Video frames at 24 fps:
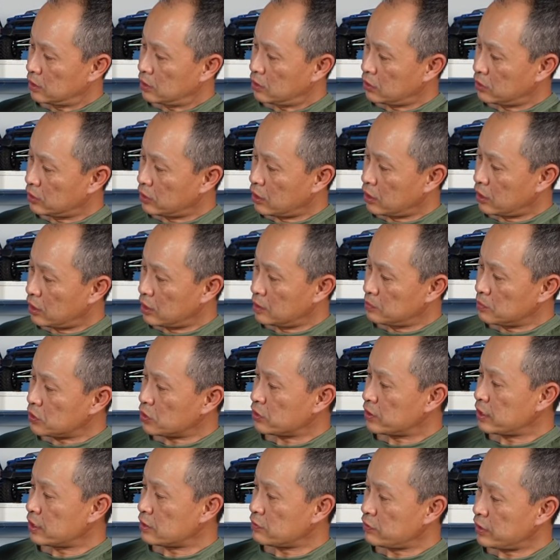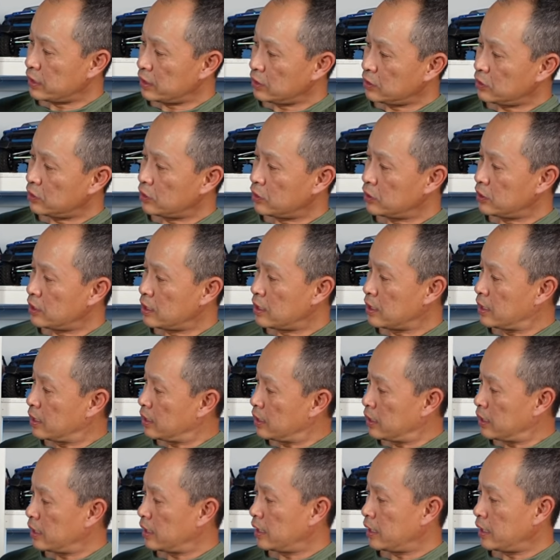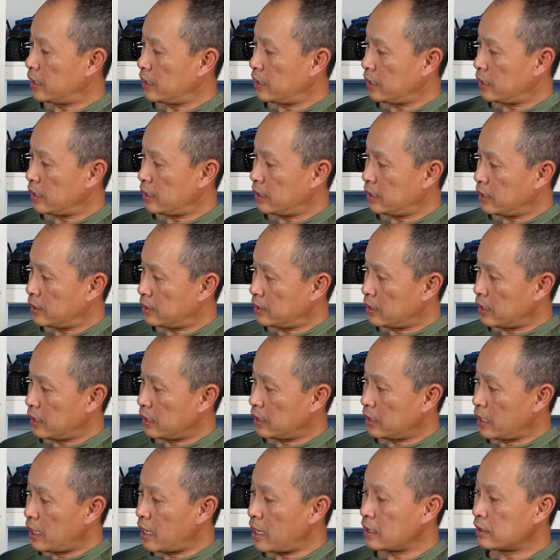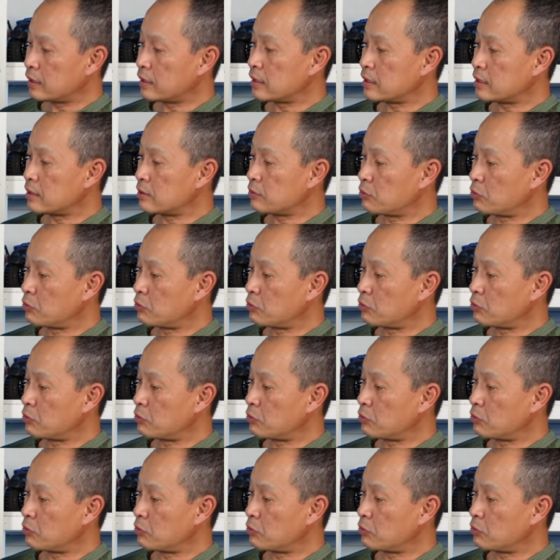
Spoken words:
on the arm, so that's very good. And a lot,